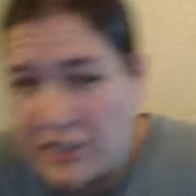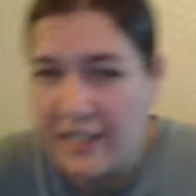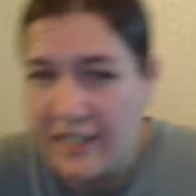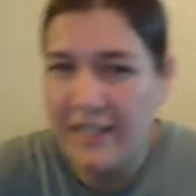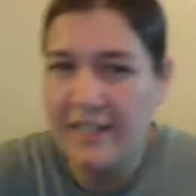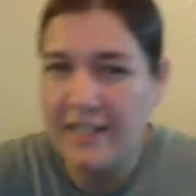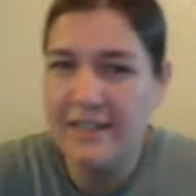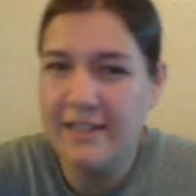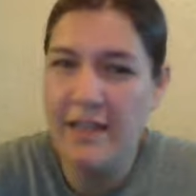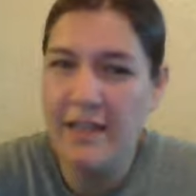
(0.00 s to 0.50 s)
like
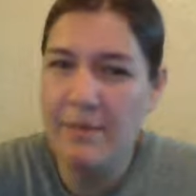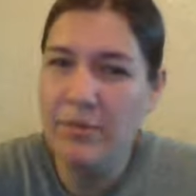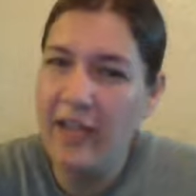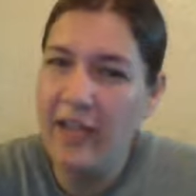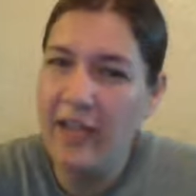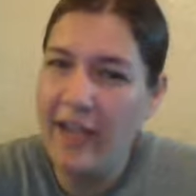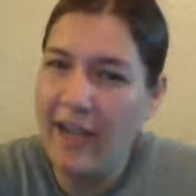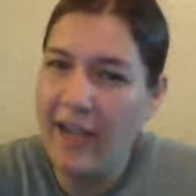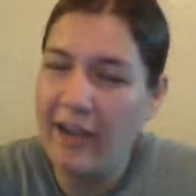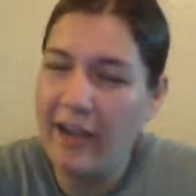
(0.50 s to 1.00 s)
it's a
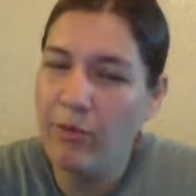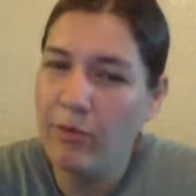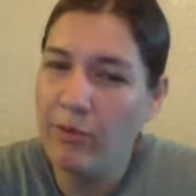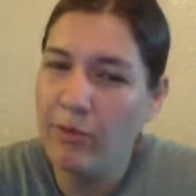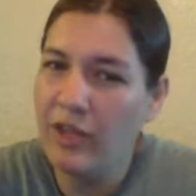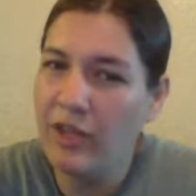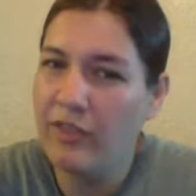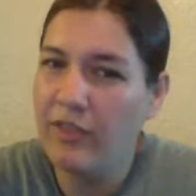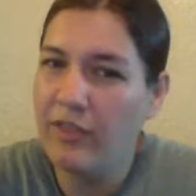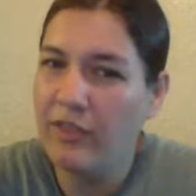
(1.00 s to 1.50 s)
black
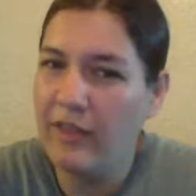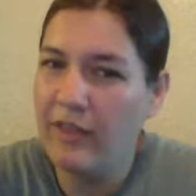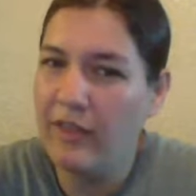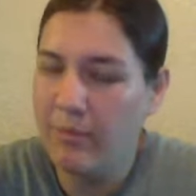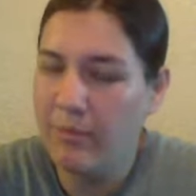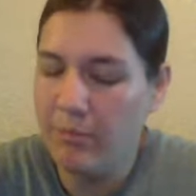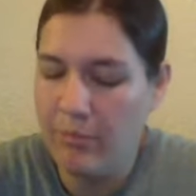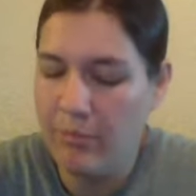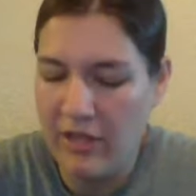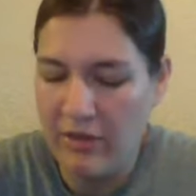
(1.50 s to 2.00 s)
with like
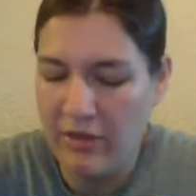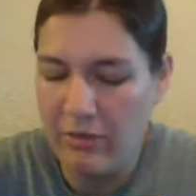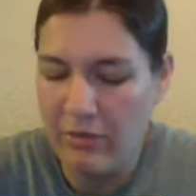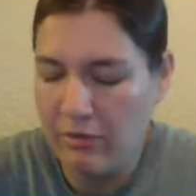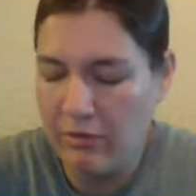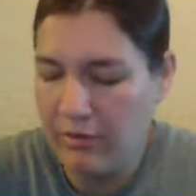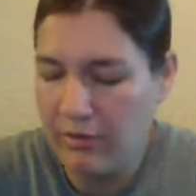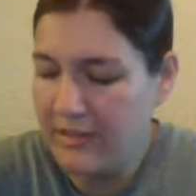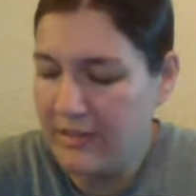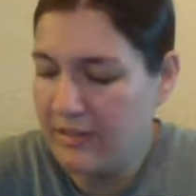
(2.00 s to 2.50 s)
pink or
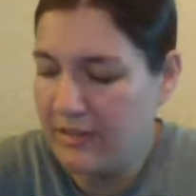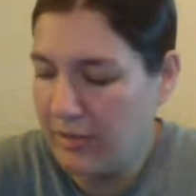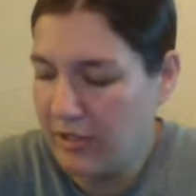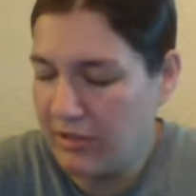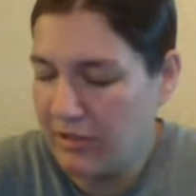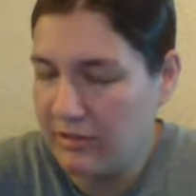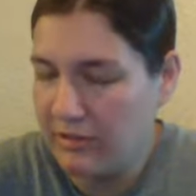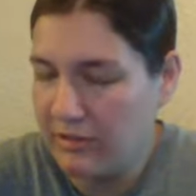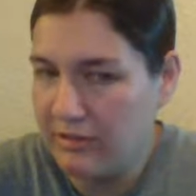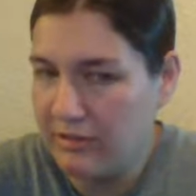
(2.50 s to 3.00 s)
red
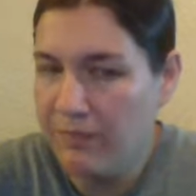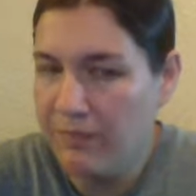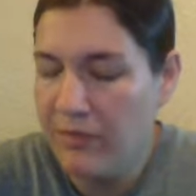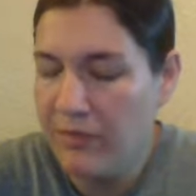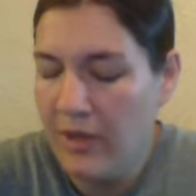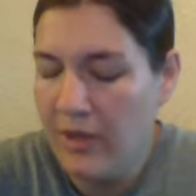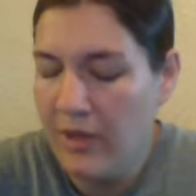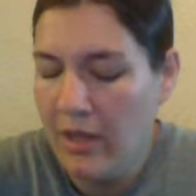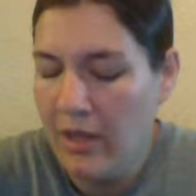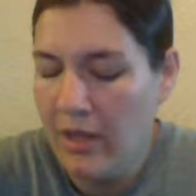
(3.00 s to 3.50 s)
sparkle,
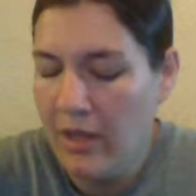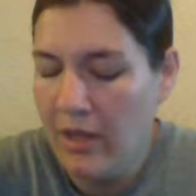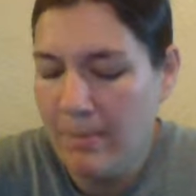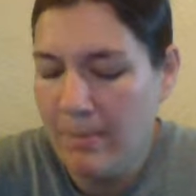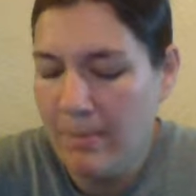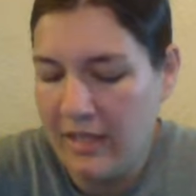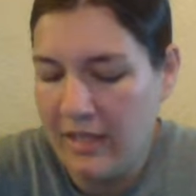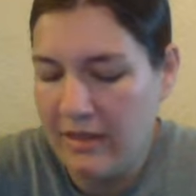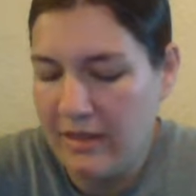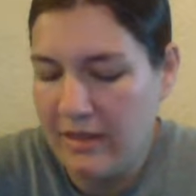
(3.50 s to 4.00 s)

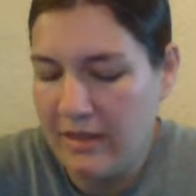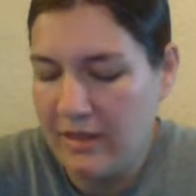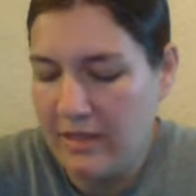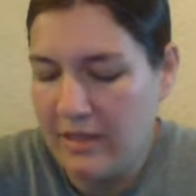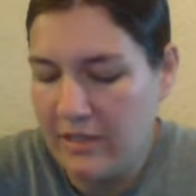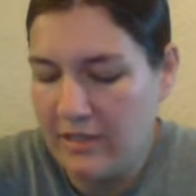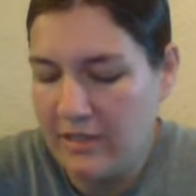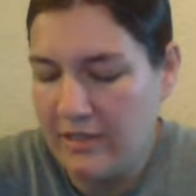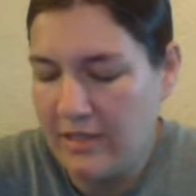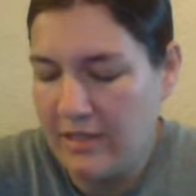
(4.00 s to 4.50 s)
but
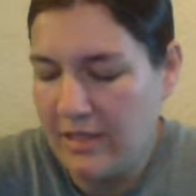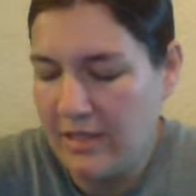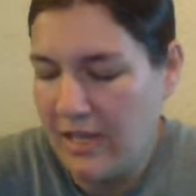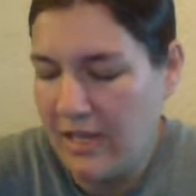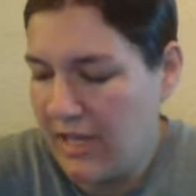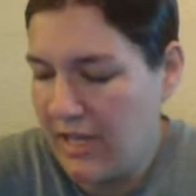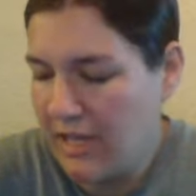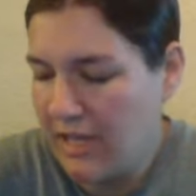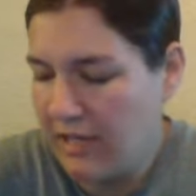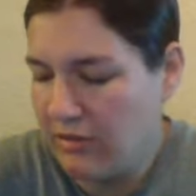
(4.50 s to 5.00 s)
there's
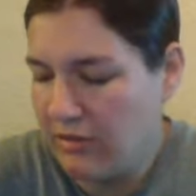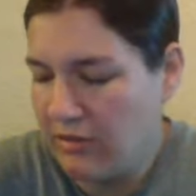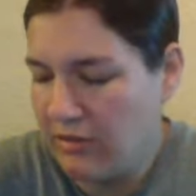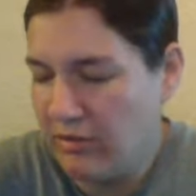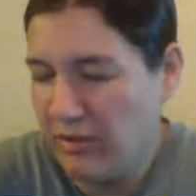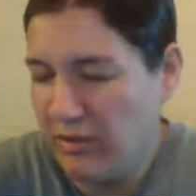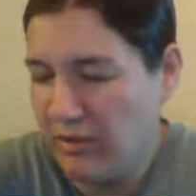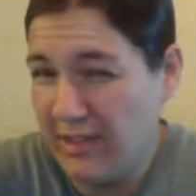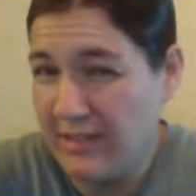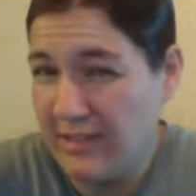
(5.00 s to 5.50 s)
not a whole
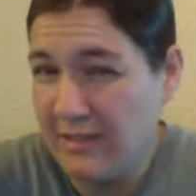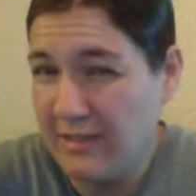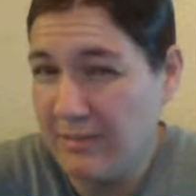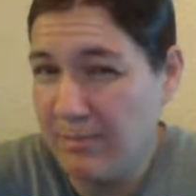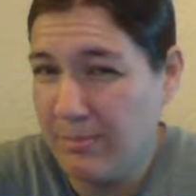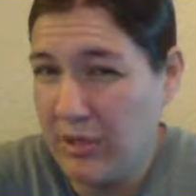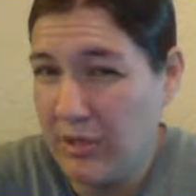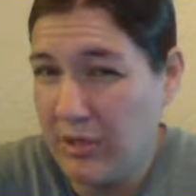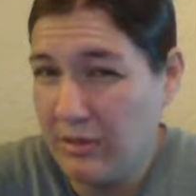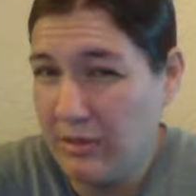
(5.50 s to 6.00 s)
lot of
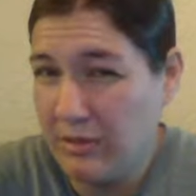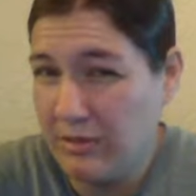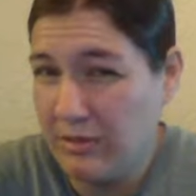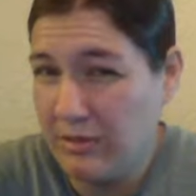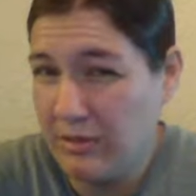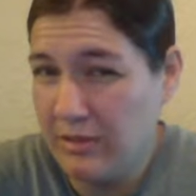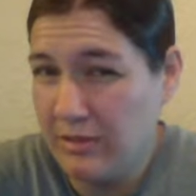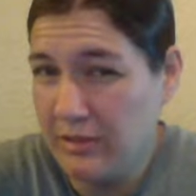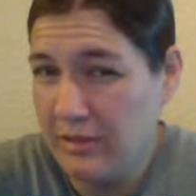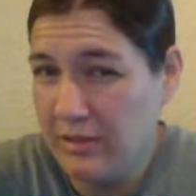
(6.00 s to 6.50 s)

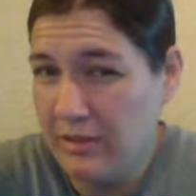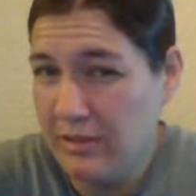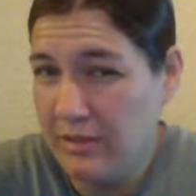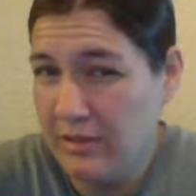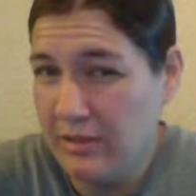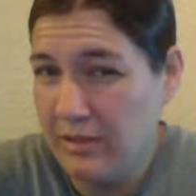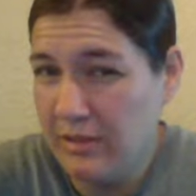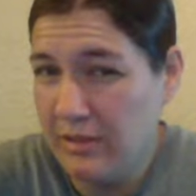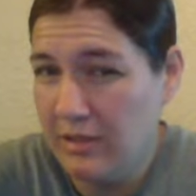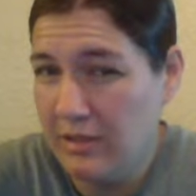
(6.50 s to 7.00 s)
sparkle
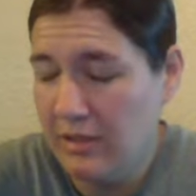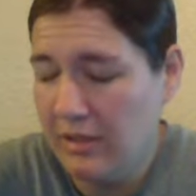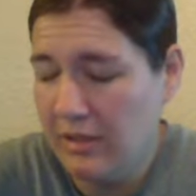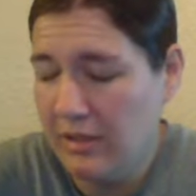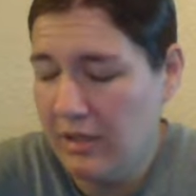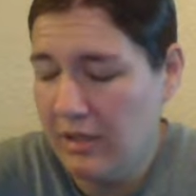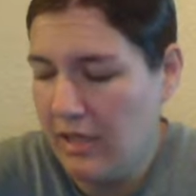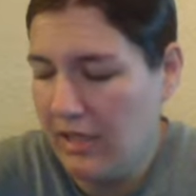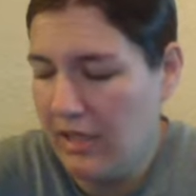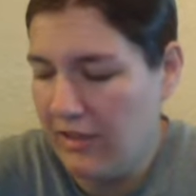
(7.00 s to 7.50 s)

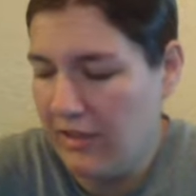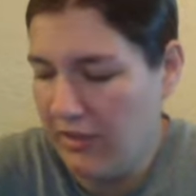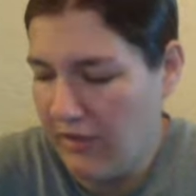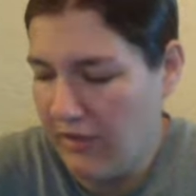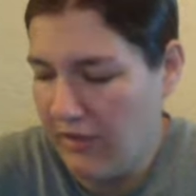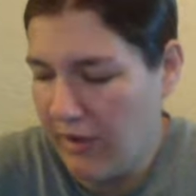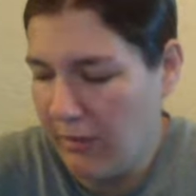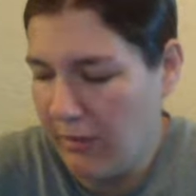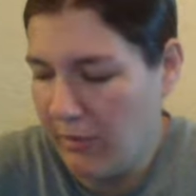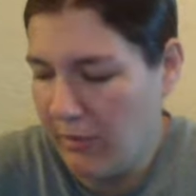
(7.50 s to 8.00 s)
in the
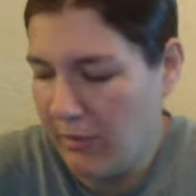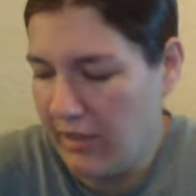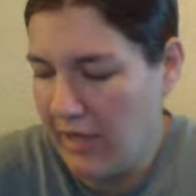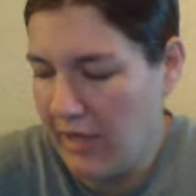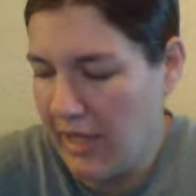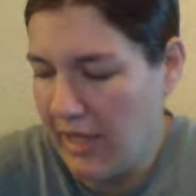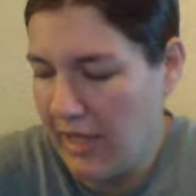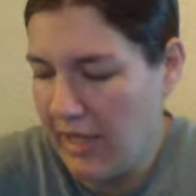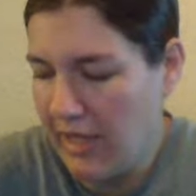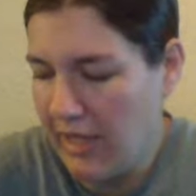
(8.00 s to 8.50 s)
fake one,
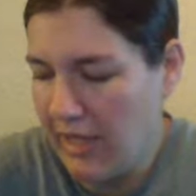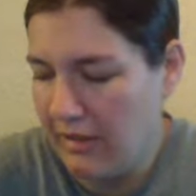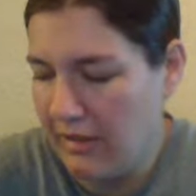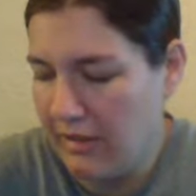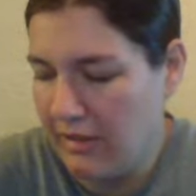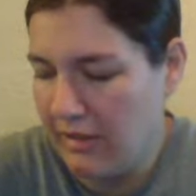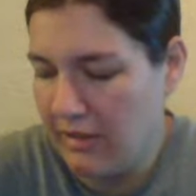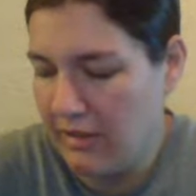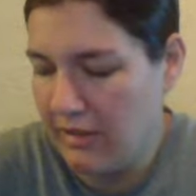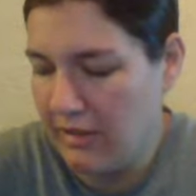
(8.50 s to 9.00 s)

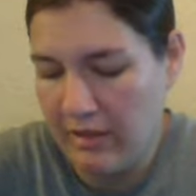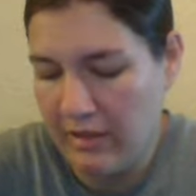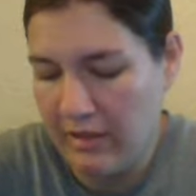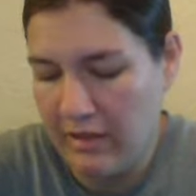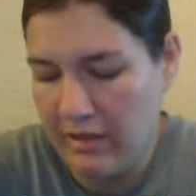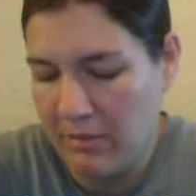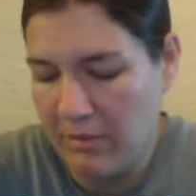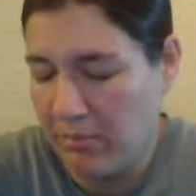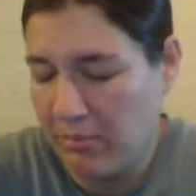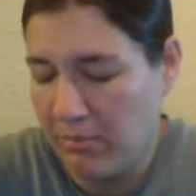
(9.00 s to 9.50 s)
and the
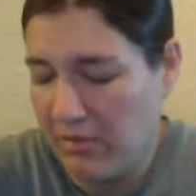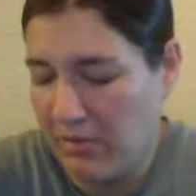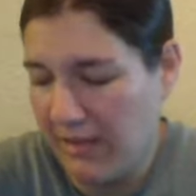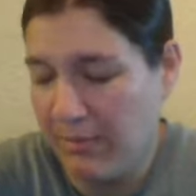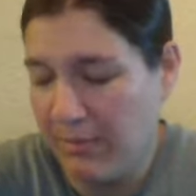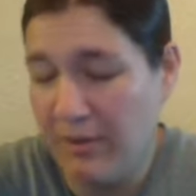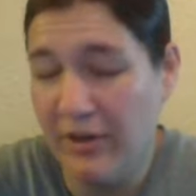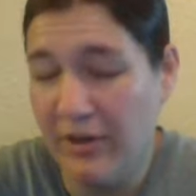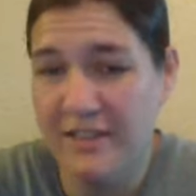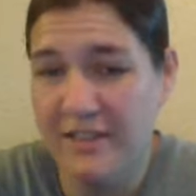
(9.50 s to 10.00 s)
black
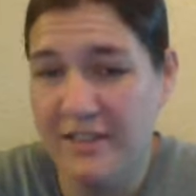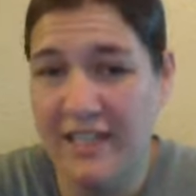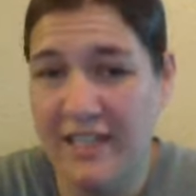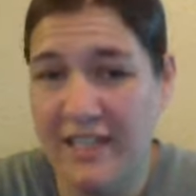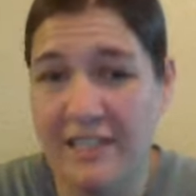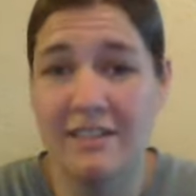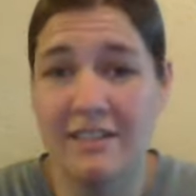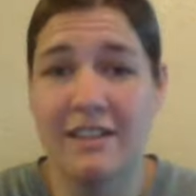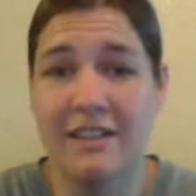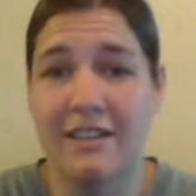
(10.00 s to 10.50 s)
part is
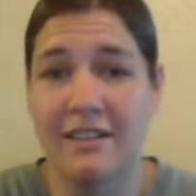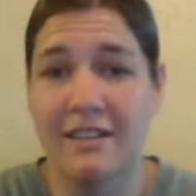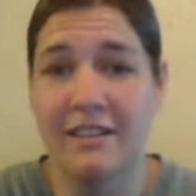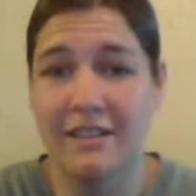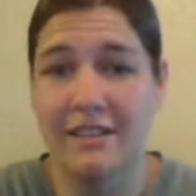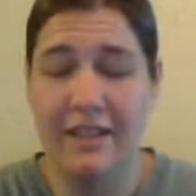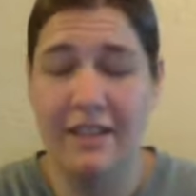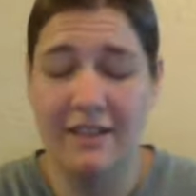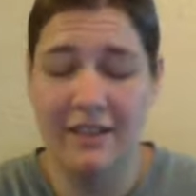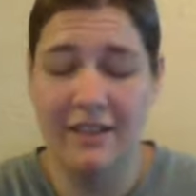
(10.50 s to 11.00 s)
actually a
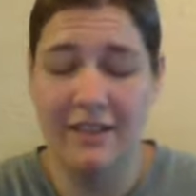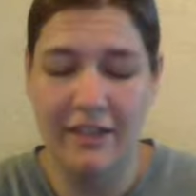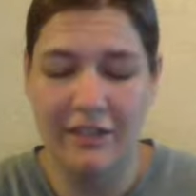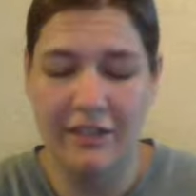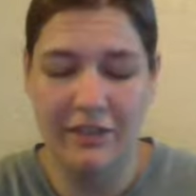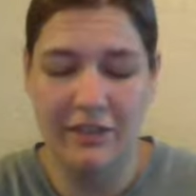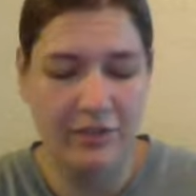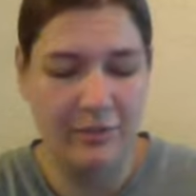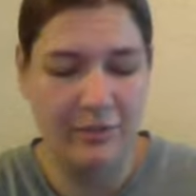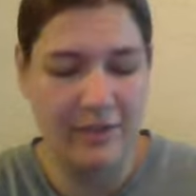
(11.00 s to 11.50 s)
lot lighter
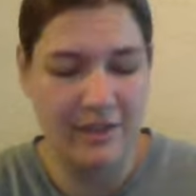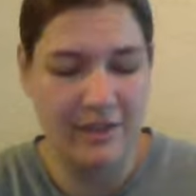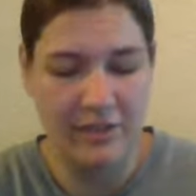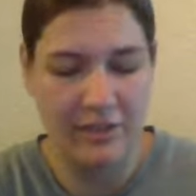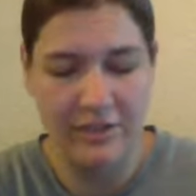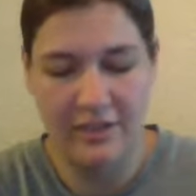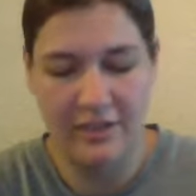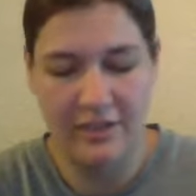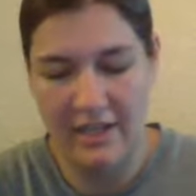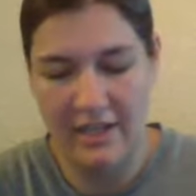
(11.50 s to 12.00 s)
too, it looks
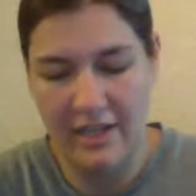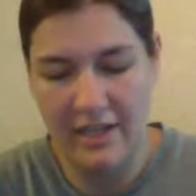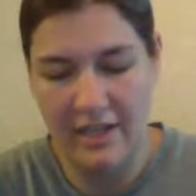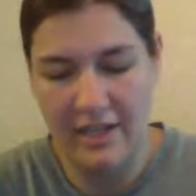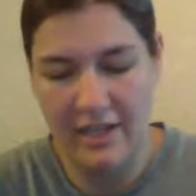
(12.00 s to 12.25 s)
like.